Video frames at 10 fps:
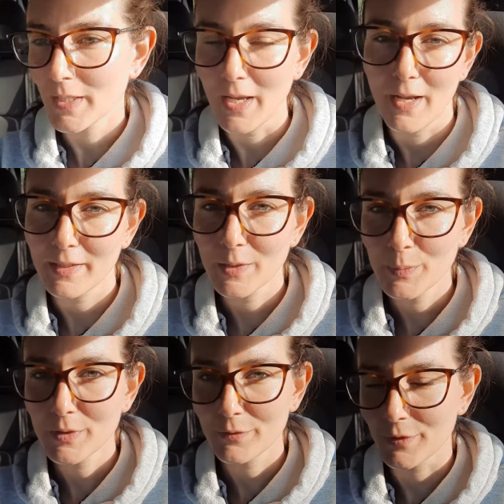I'm
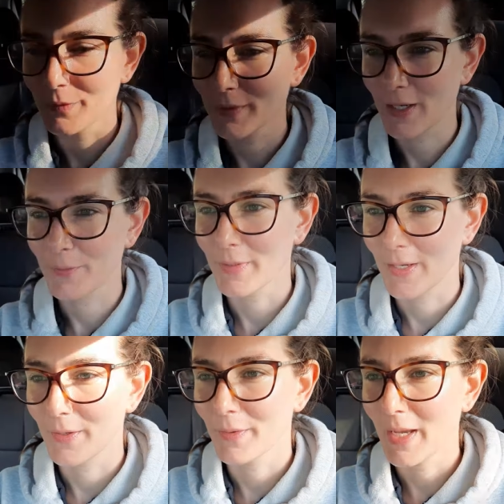gonna put the phone down
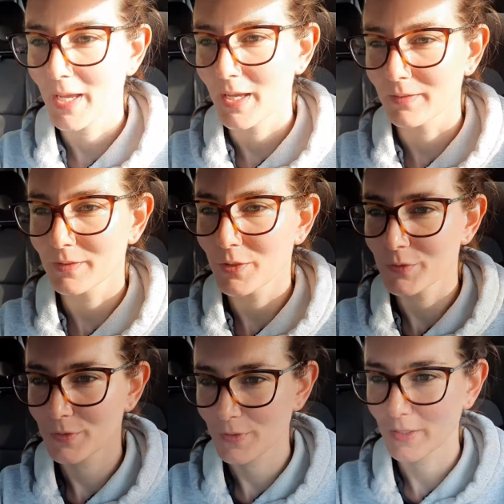now and
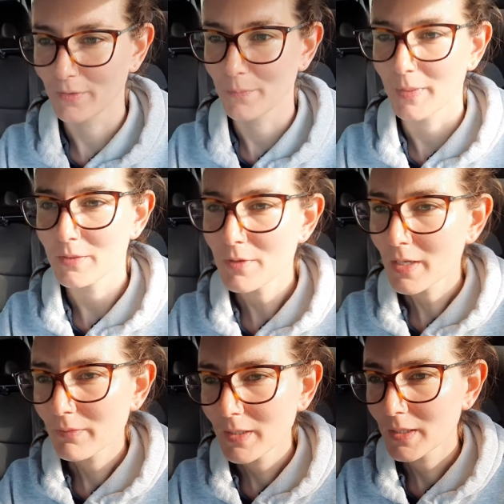concentrate on my
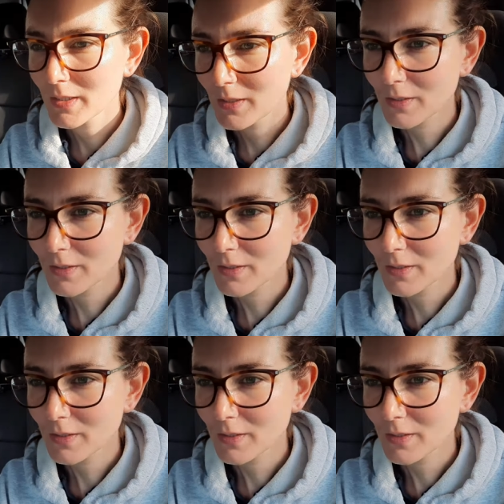driving,